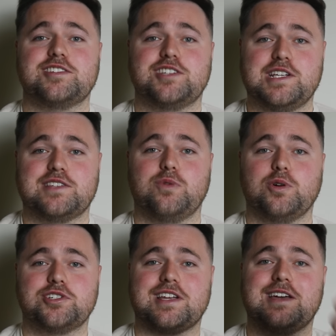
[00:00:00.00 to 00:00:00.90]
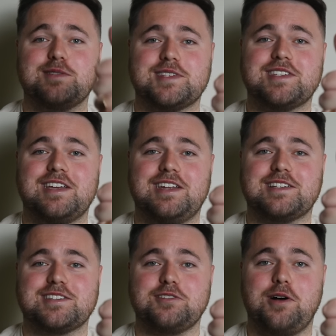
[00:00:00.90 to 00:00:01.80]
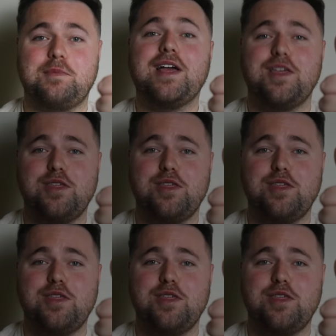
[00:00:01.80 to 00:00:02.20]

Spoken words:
Cheers for watching, and I'll see you next time.